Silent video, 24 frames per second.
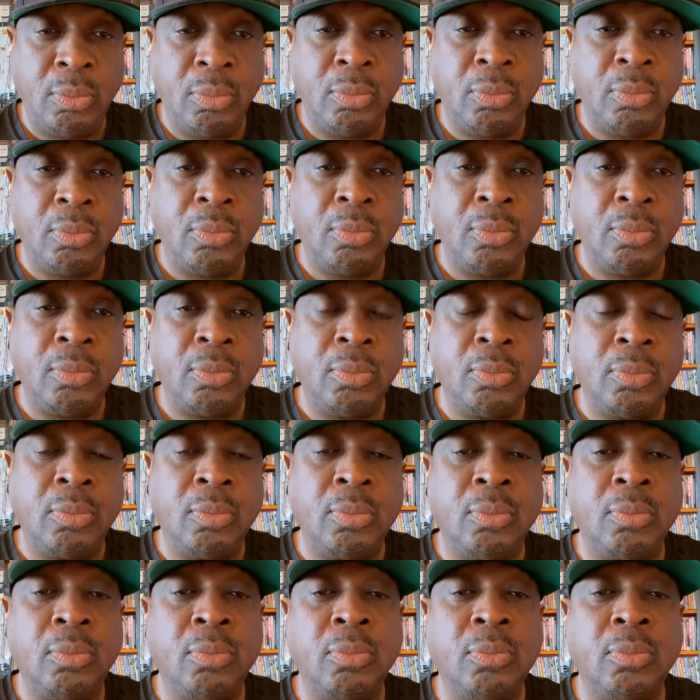
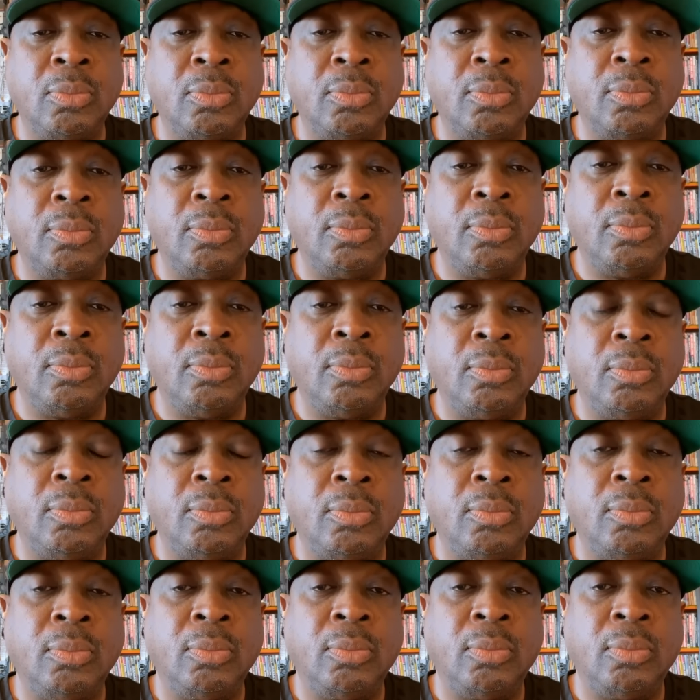
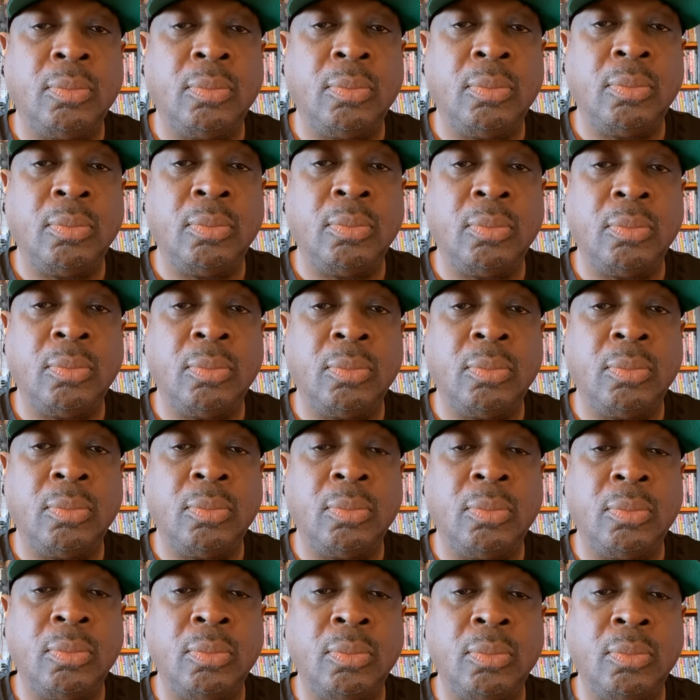
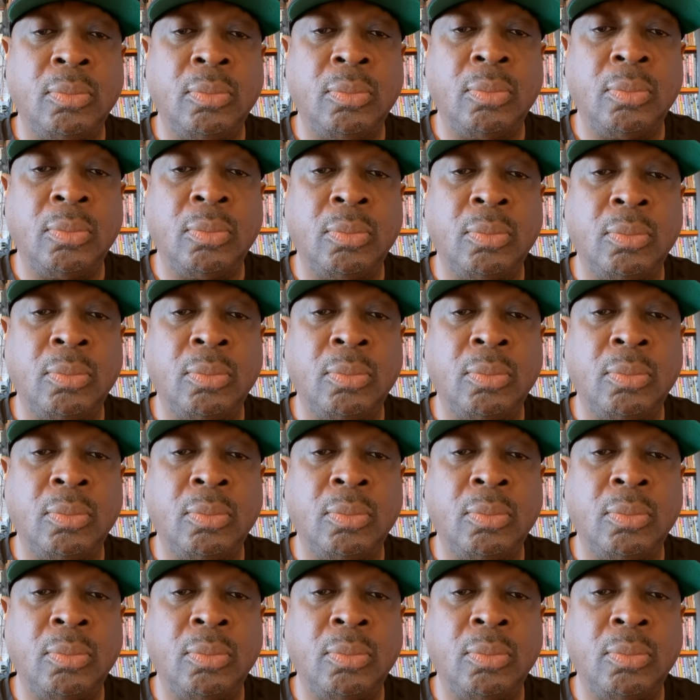(silent)